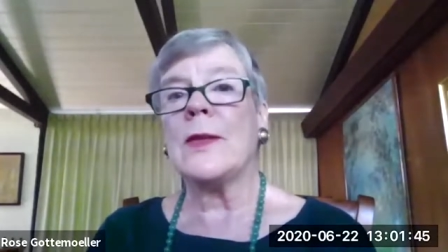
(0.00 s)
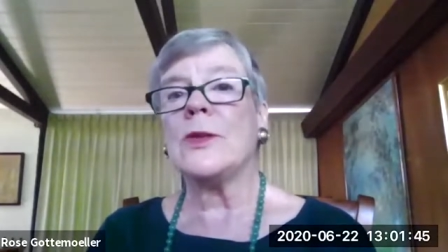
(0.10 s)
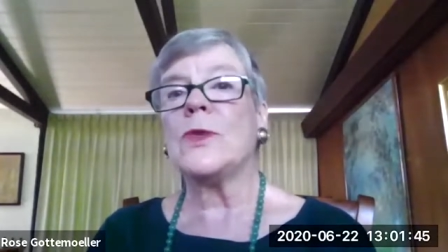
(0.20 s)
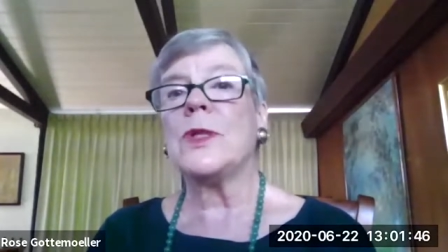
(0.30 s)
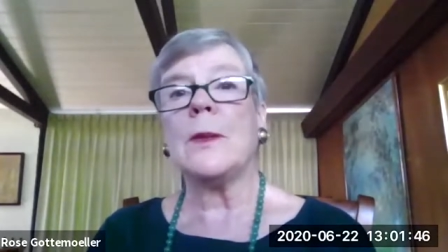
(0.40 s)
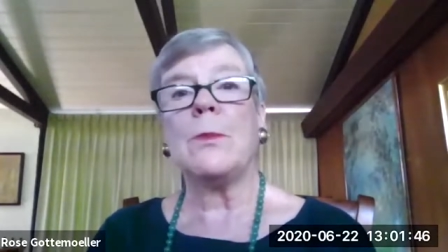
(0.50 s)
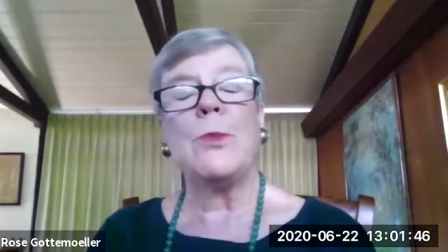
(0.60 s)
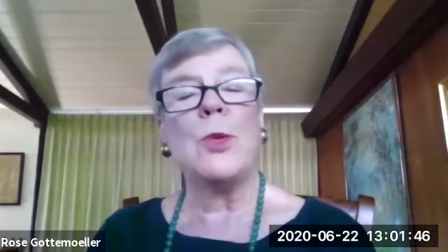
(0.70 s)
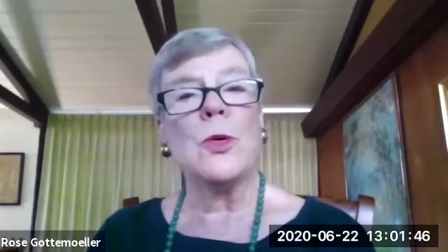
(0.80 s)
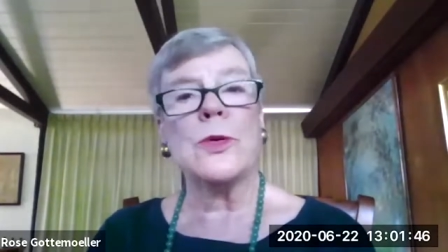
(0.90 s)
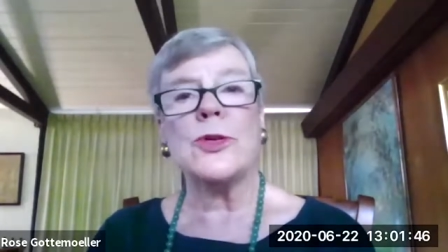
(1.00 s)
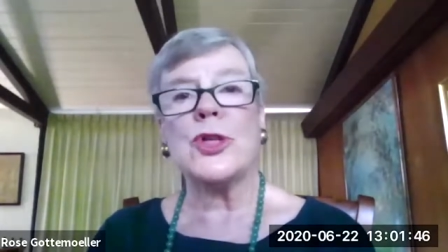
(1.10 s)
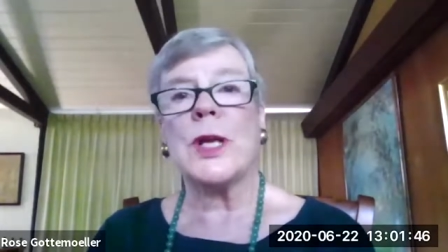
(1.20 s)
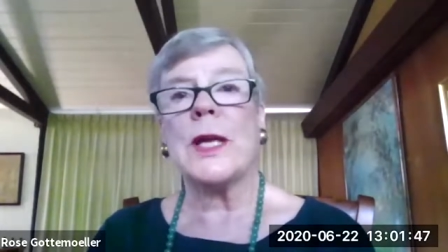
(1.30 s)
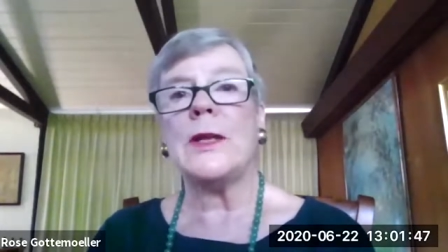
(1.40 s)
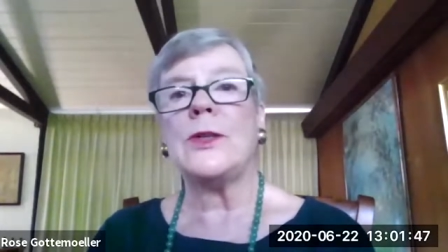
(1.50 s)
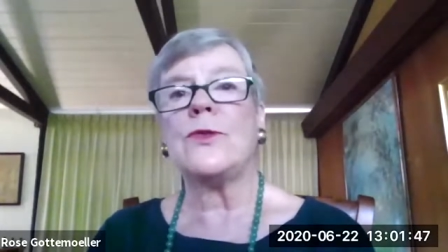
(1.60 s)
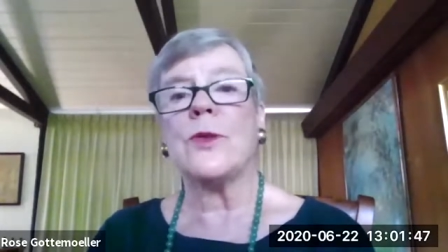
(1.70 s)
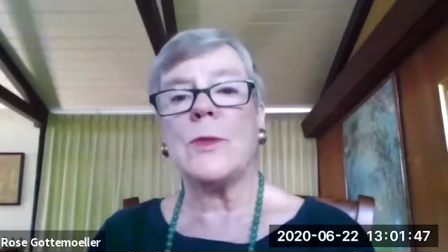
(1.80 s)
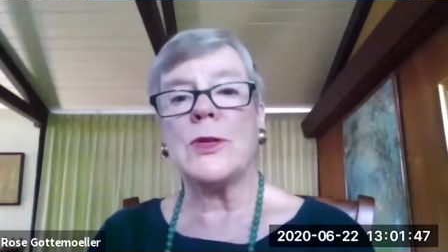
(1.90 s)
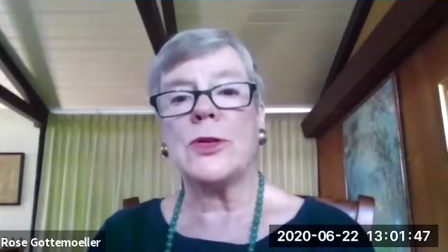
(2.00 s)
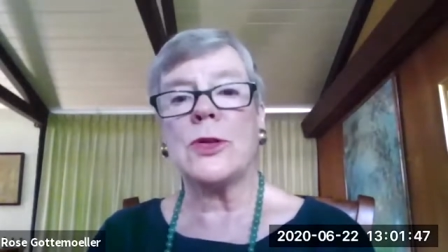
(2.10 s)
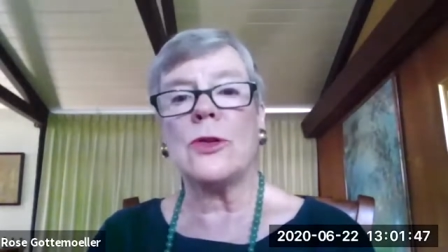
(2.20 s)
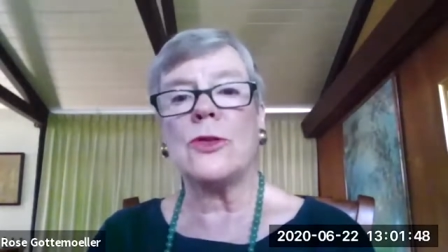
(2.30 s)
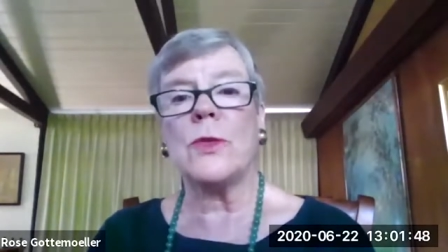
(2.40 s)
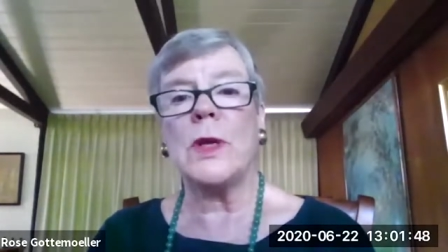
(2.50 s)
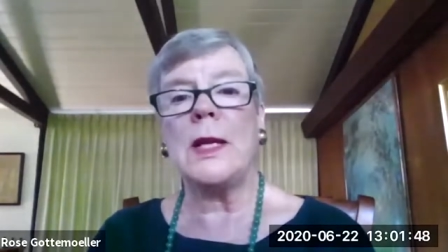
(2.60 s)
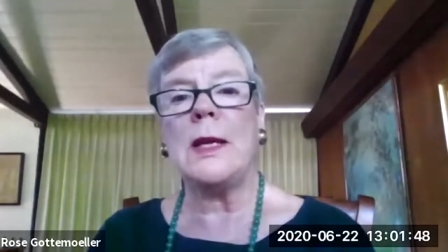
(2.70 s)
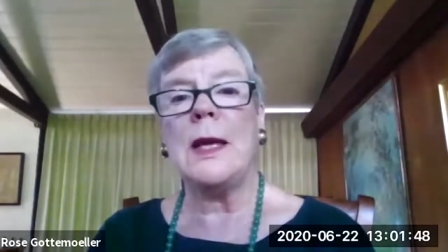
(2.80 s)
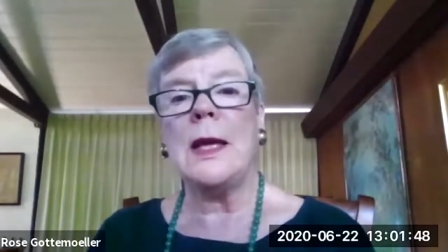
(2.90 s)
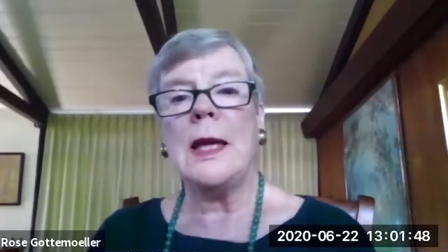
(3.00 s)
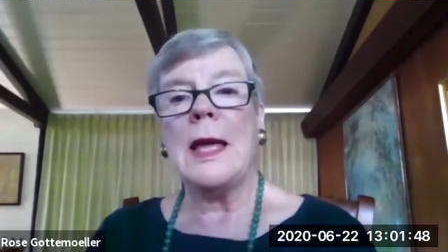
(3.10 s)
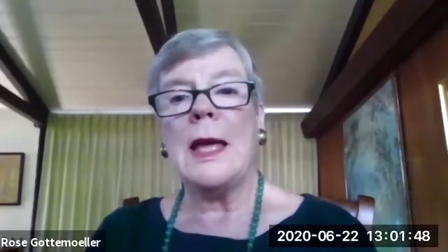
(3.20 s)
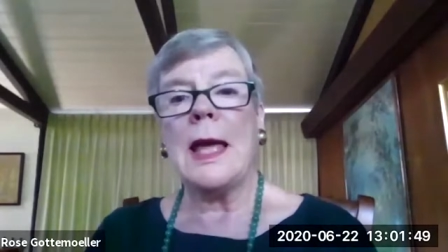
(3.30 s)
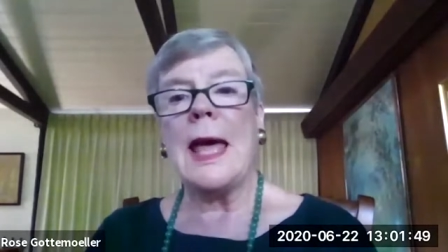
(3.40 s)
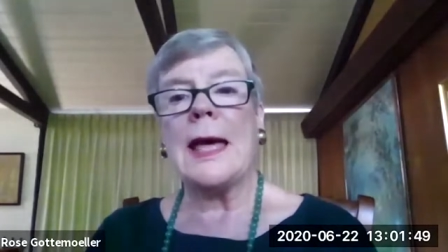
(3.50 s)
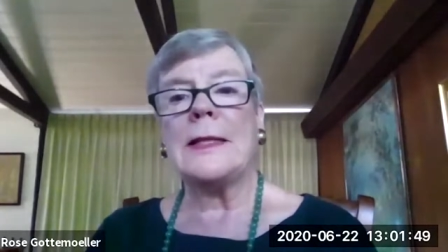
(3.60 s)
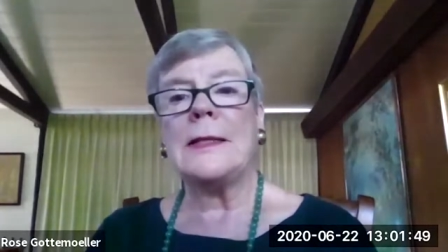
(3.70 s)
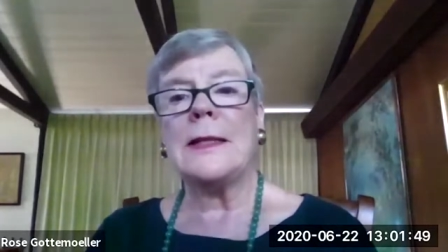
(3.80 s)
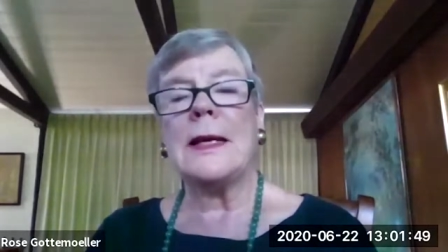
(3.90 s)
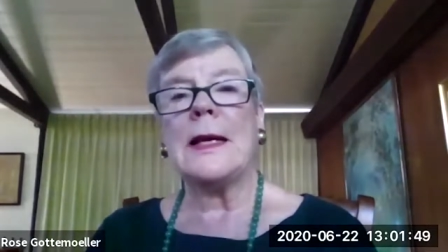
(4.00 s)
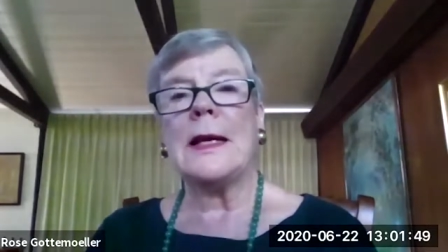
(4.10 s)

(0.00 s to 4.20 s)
This was an important change from the START Treaty and